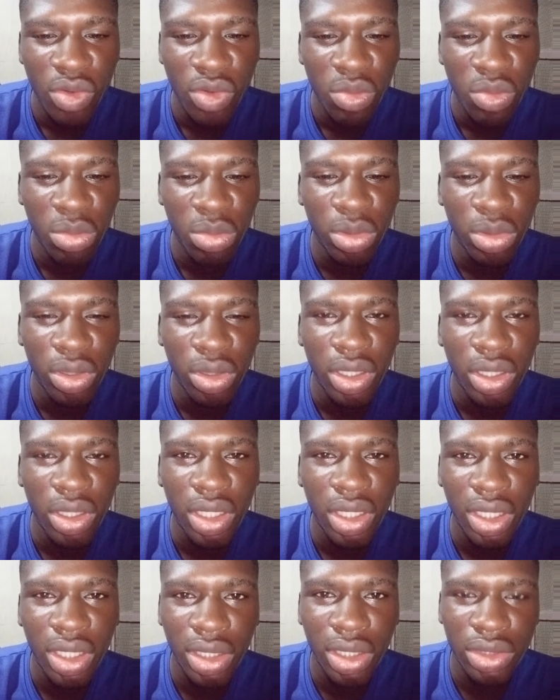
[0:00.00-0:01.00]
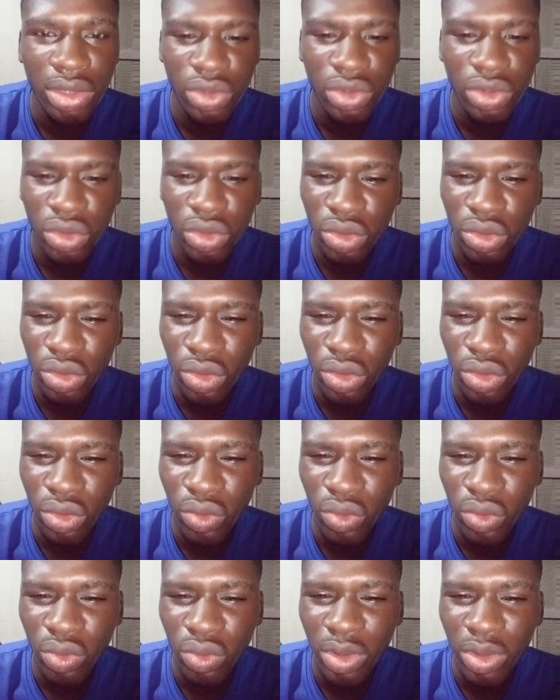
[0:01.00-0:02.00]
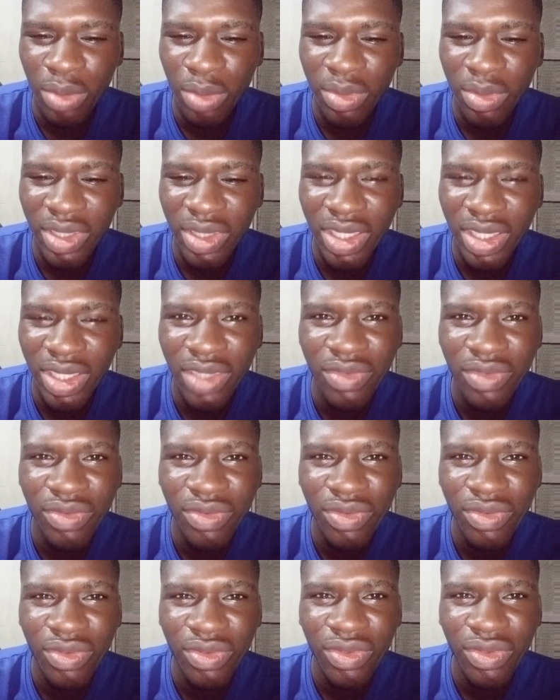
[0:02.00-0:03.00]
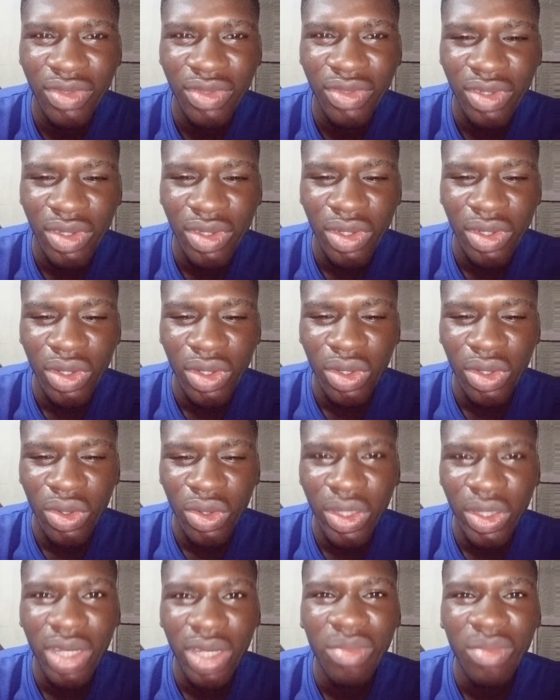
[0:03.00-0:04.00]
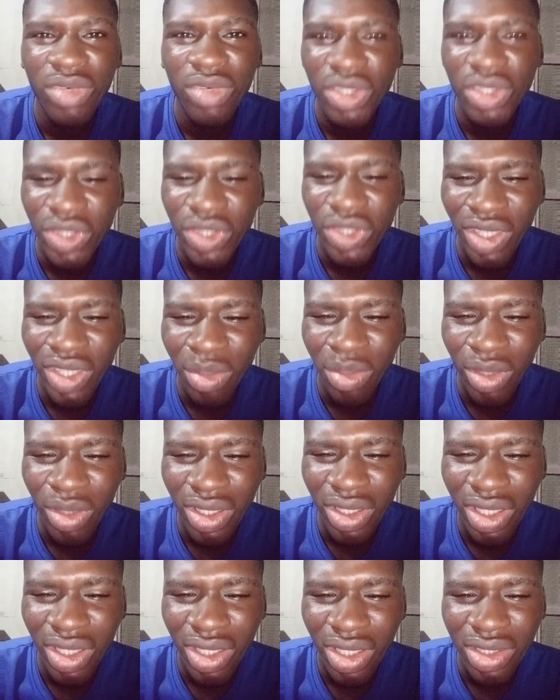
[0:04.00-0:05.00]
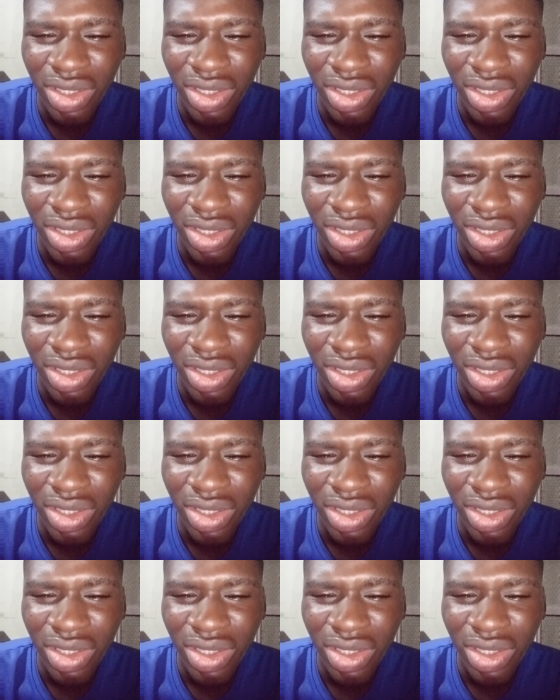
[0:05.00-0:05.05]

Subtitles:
but had to leave. Okay, I'm very sorry about that.